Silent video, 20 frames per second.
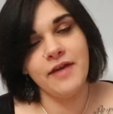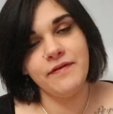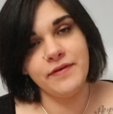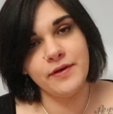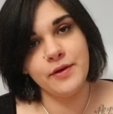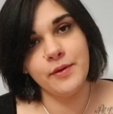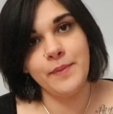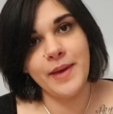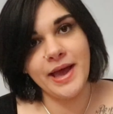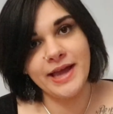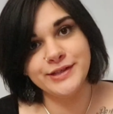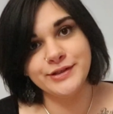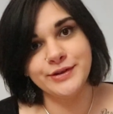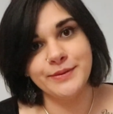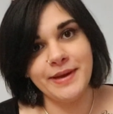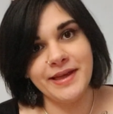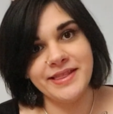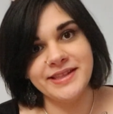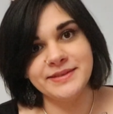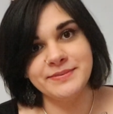Feel better
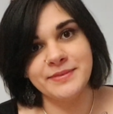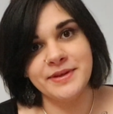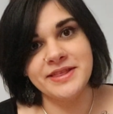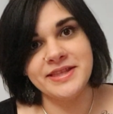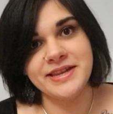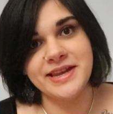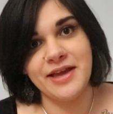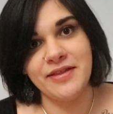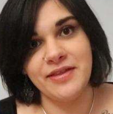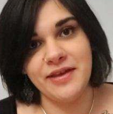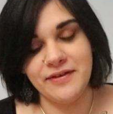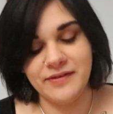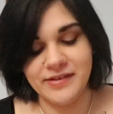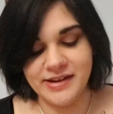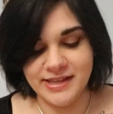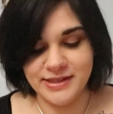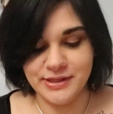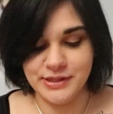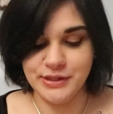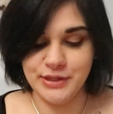about this month now that I've
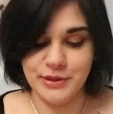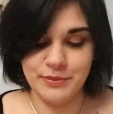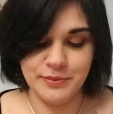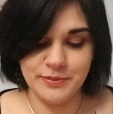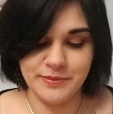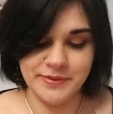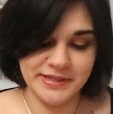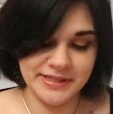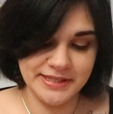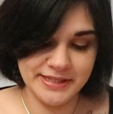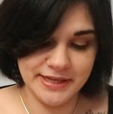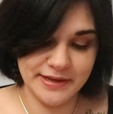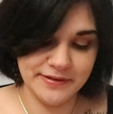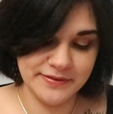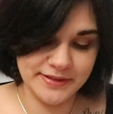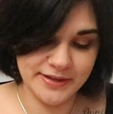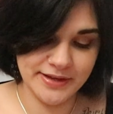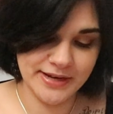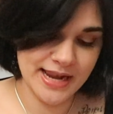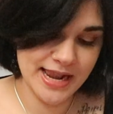cleared the supermoon
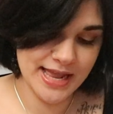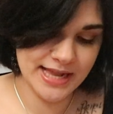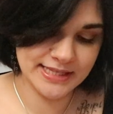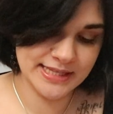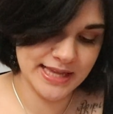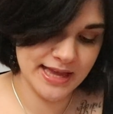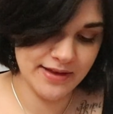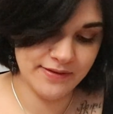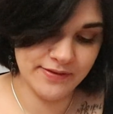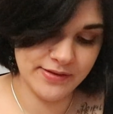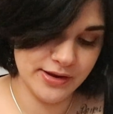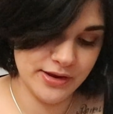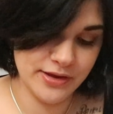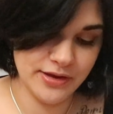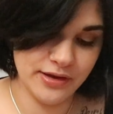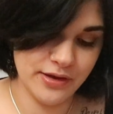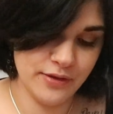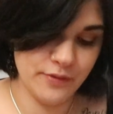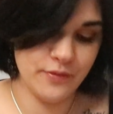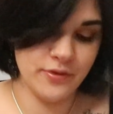stuff, so let's have a
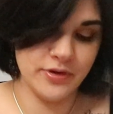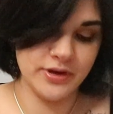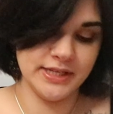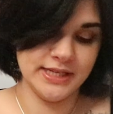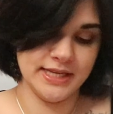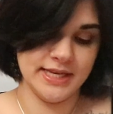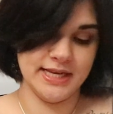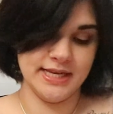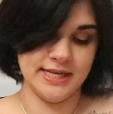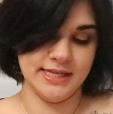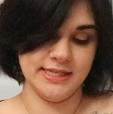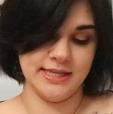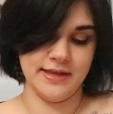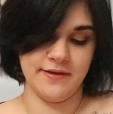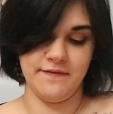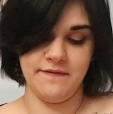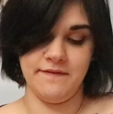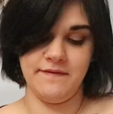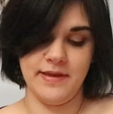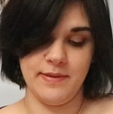look. What is
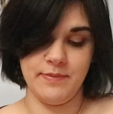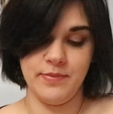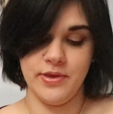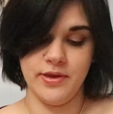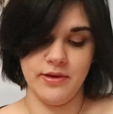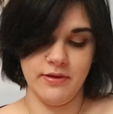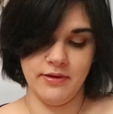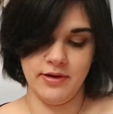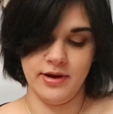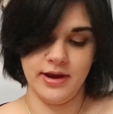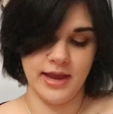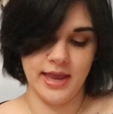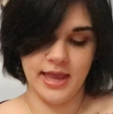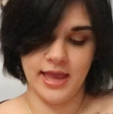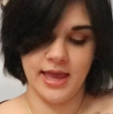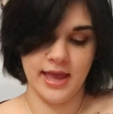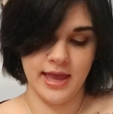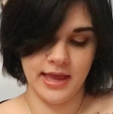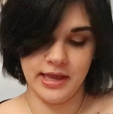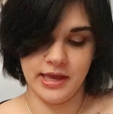February
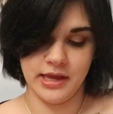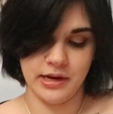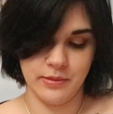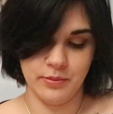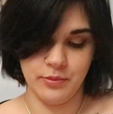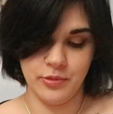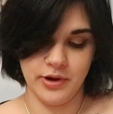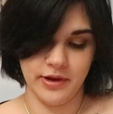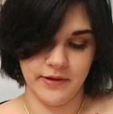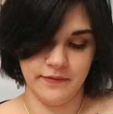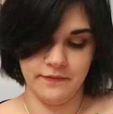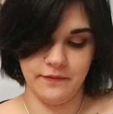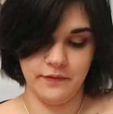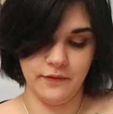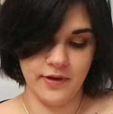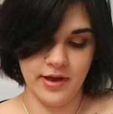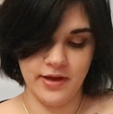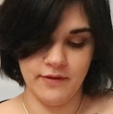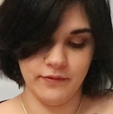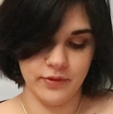gonna bring
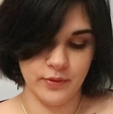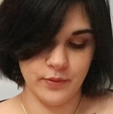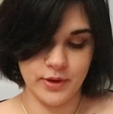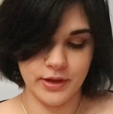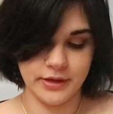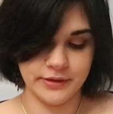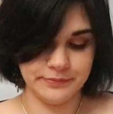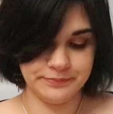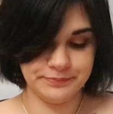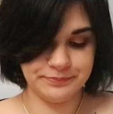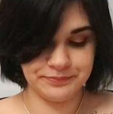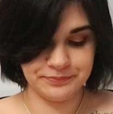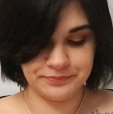for everyone?